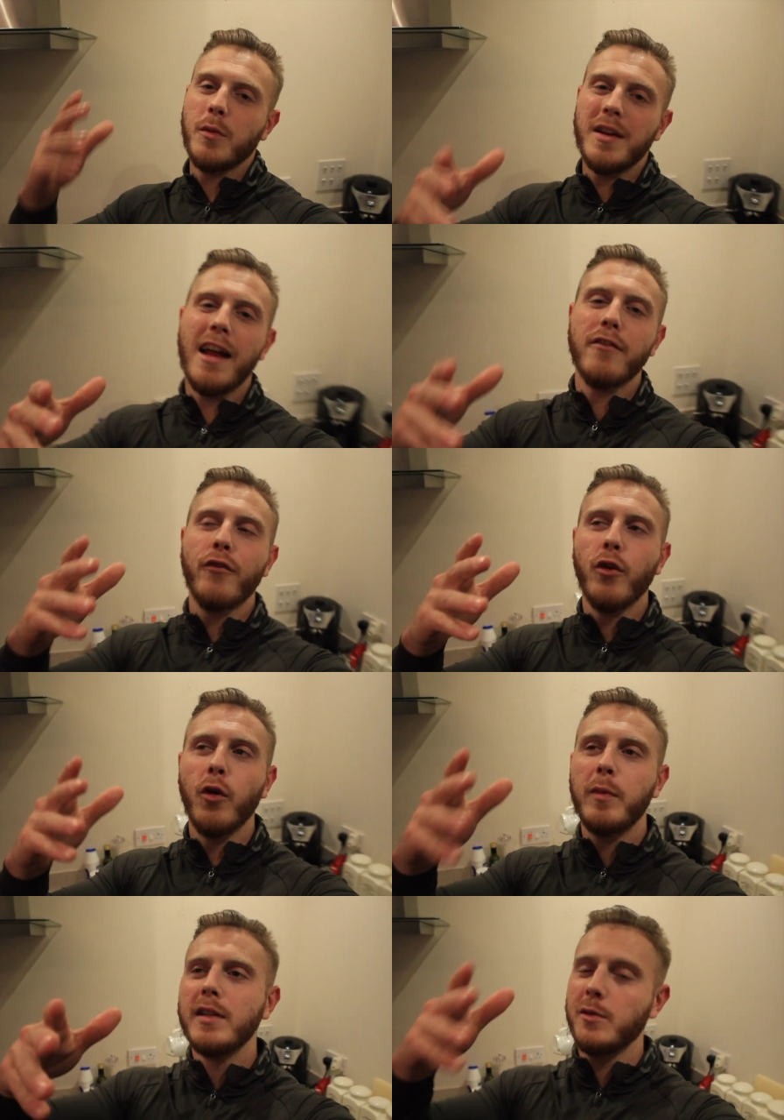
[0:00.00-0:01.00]
my nan for
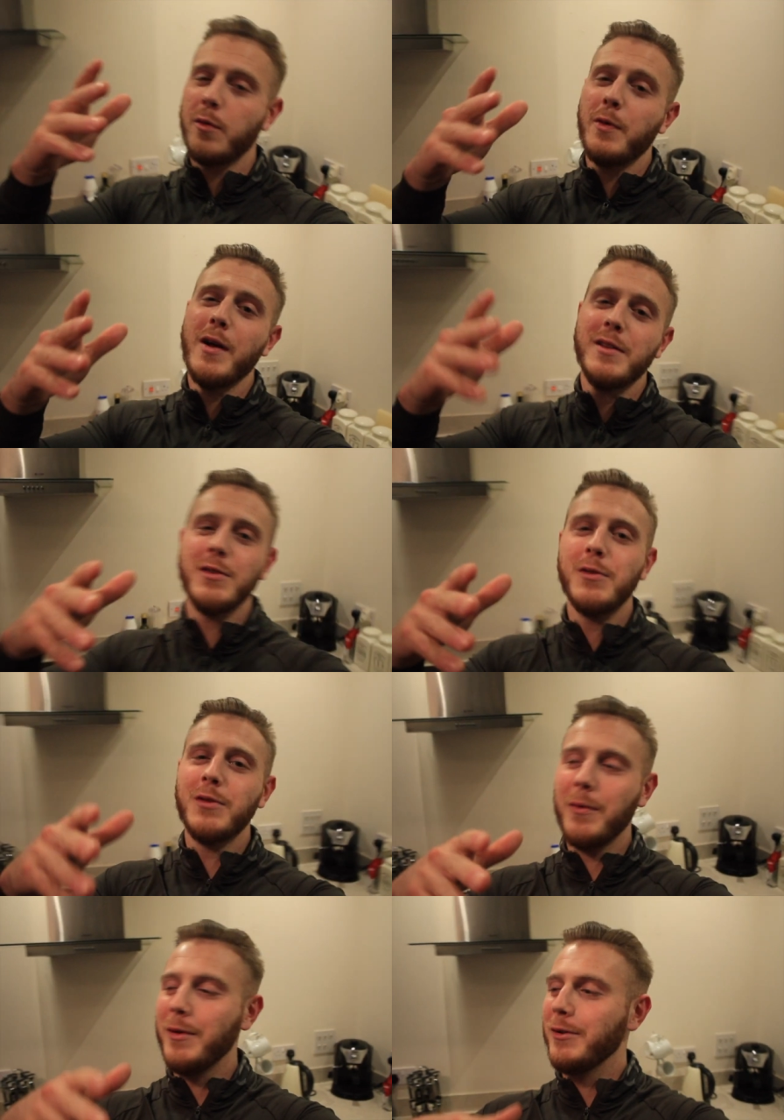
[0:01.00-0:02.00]
pizza, we went to
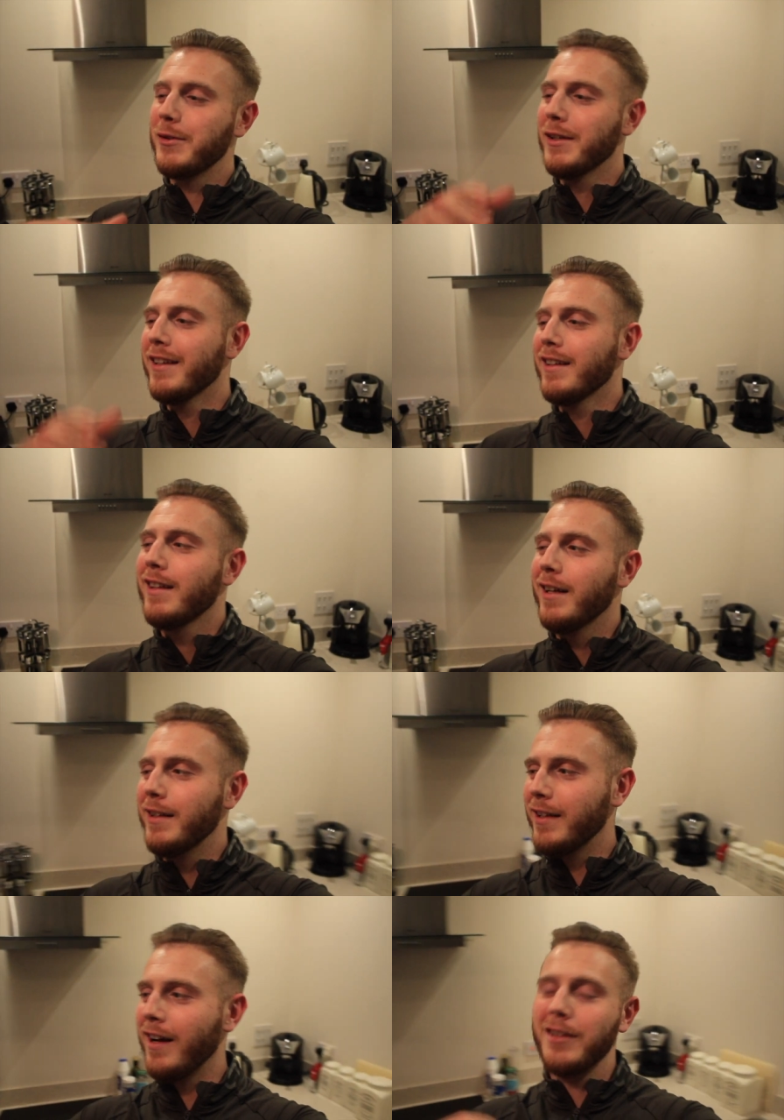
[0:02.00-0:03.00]
Domino's,
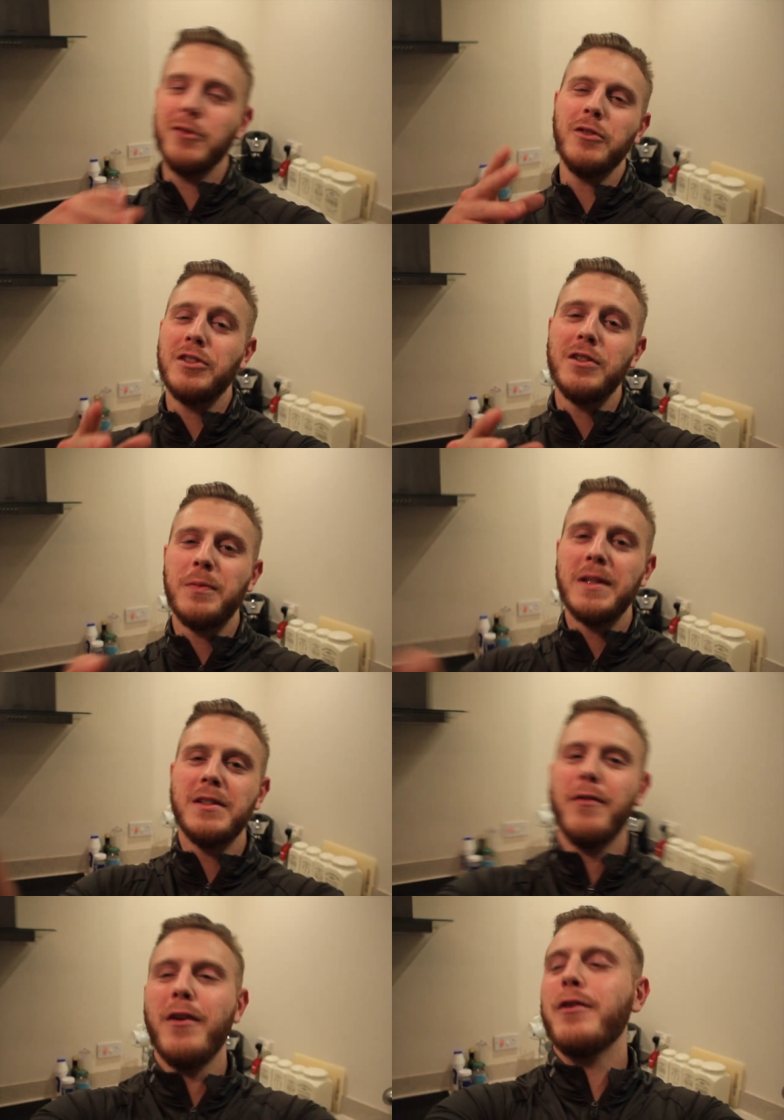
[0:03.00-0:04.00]
and uh, I don't think she's
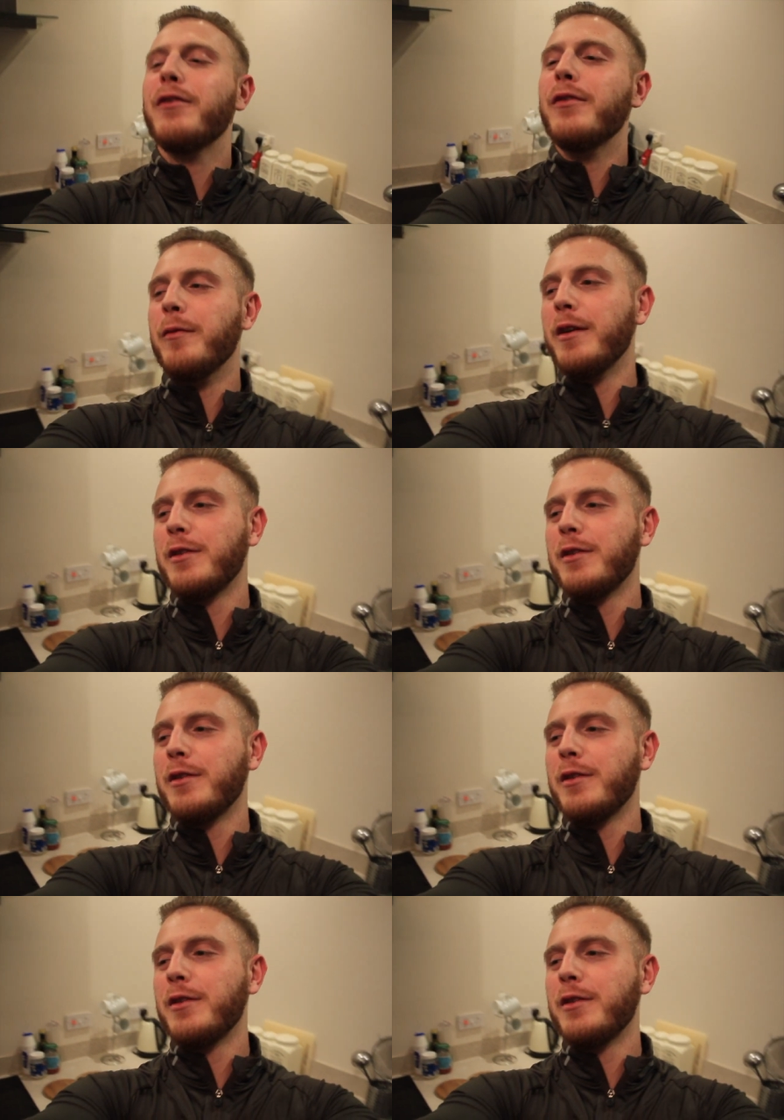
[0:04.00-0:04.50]
pizza very often, but